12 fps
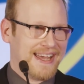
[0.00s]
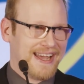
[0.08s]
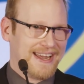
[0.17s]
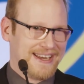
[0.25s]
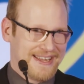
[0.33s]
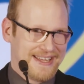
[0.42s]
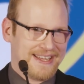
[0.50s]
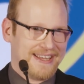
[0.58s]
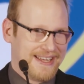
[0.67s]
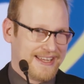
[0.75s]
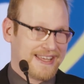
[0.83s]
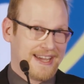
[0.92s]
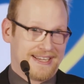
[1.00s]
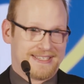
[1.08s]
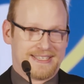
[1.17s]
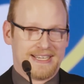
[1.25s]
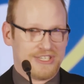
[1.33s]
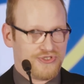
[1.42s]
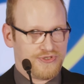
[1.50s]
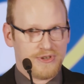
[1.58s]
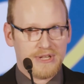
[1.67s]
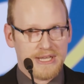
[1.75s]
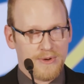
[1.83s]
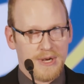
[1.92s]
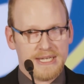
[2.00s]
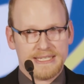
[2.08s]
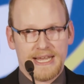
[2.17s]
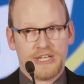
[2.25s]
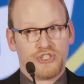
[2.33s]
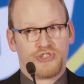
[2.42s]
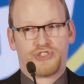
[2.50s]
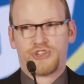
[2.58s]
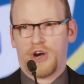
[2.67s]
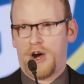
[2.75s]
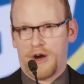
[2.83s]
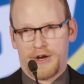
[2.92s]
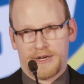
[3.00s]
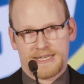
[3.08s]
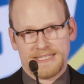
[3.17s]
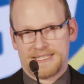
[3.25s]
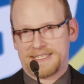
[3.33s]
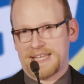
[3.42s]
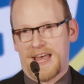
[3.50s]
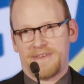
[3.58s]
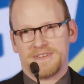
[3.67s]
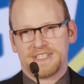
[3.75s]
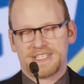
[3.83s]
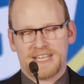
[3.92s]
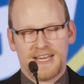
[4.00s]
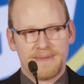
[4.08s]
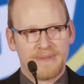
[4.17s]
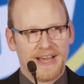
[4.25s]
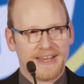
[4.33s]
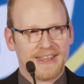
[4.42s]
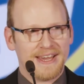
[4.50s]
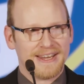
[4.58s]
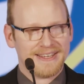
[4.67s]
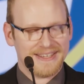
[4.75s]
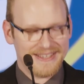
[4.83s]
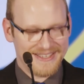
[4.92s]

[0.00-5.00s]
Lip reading: And yes, it truly was a dark and savage time back then.